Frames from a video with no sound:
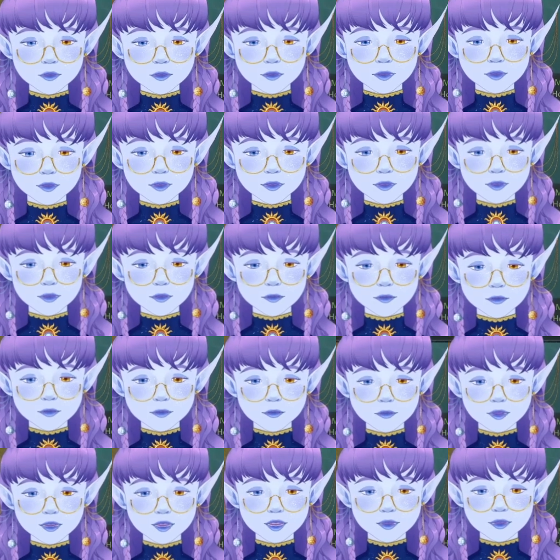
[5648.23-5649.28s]
so
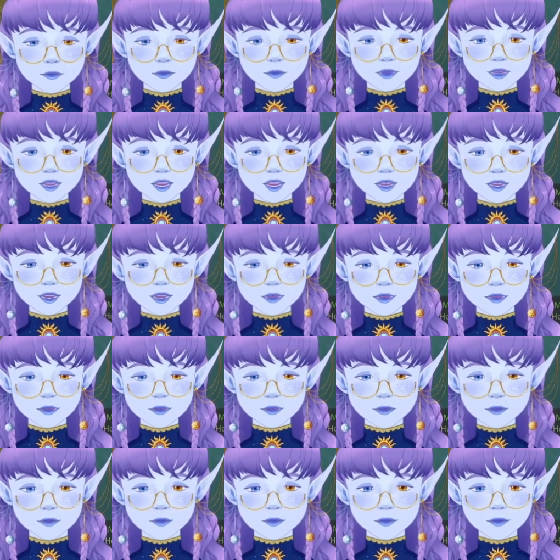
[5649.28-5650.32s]
freaking bad.
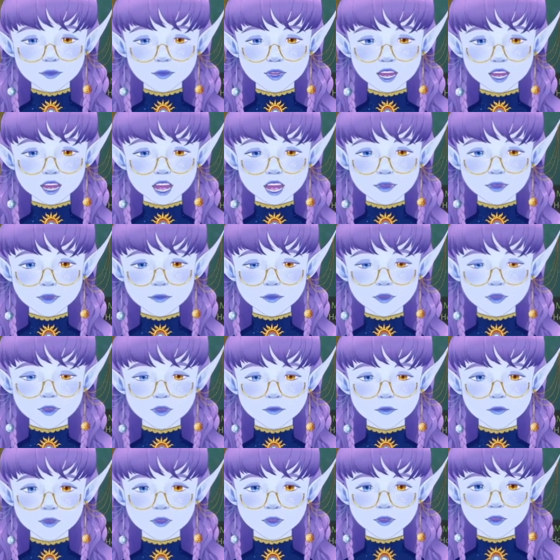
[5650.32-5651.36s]
I don't even know
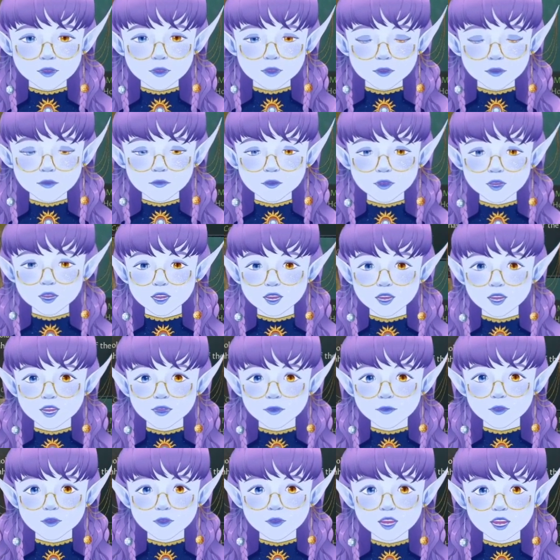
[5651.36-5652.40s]
what to do. If
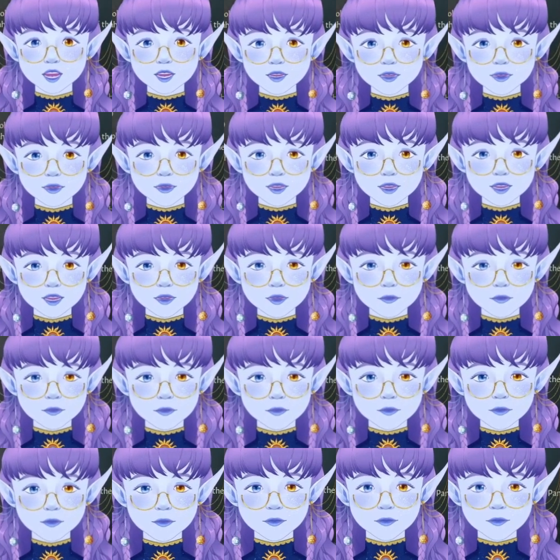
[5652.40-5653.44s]
you guys,
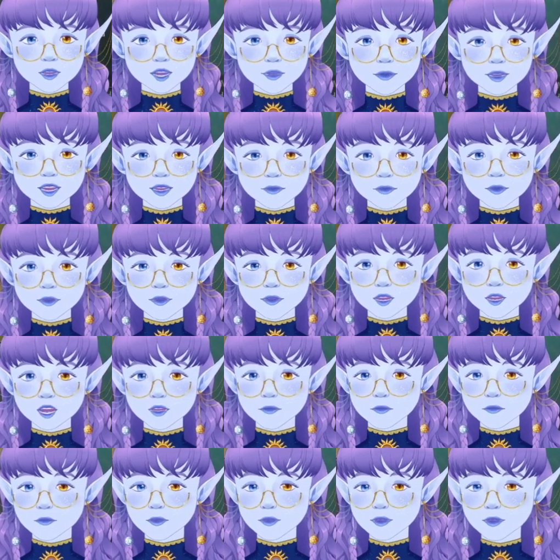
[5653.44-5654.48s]
if I haven't solved
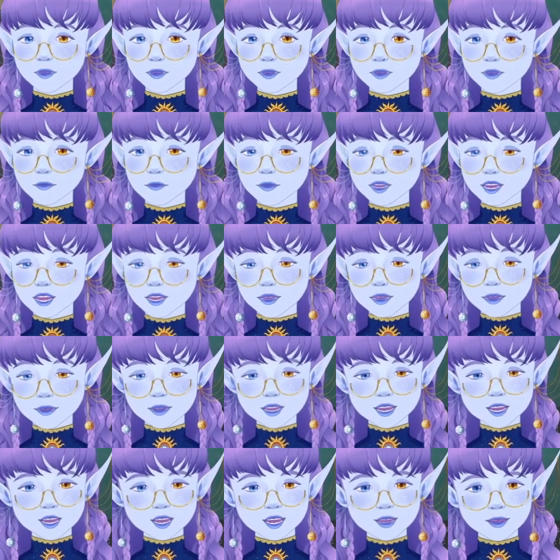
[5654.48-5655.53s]
this by the
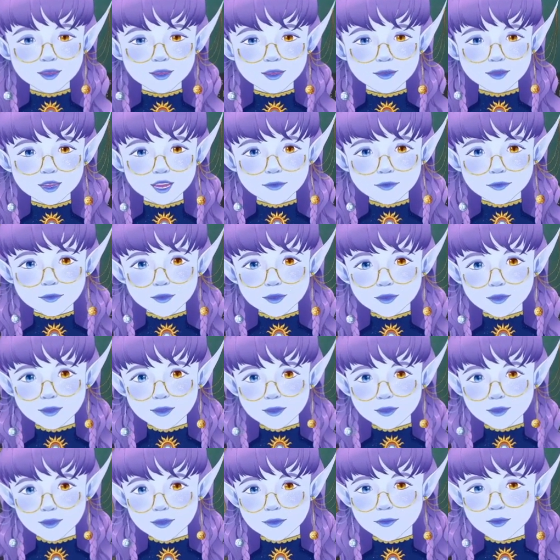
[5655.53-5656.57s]
end of the episode,
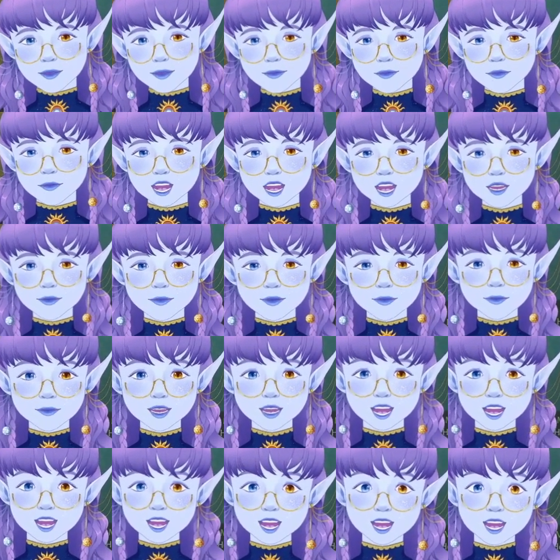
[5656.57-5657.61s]
which probably I
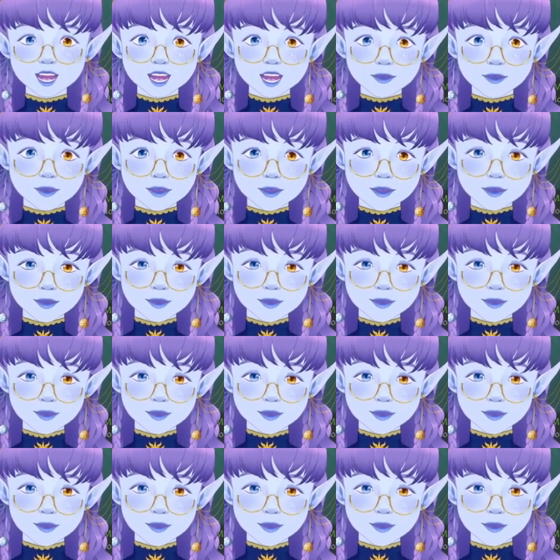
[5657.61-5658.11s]
haven't,